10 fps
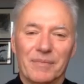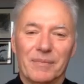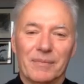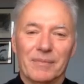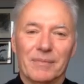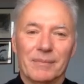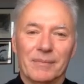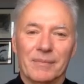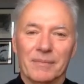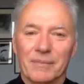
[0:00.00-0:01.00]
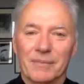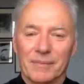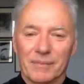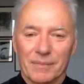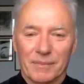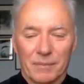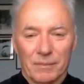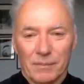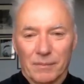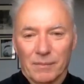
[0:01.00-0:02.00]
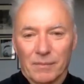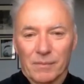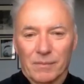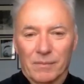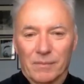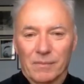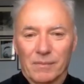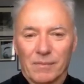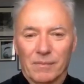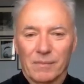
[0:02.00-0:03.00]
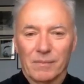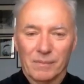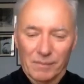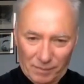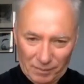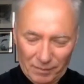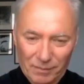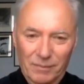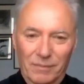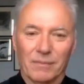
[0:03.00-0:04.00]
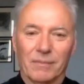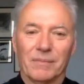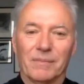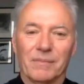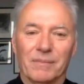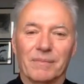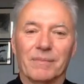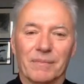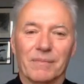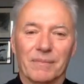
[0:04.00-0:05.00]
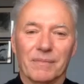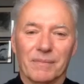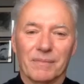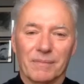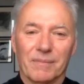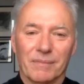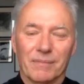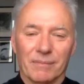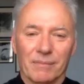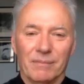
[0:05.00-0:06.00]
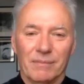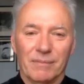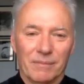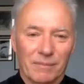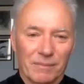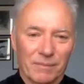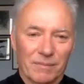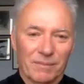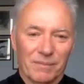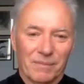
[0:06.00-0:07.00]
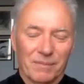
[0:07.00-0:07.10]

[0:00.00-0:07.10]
[no speech]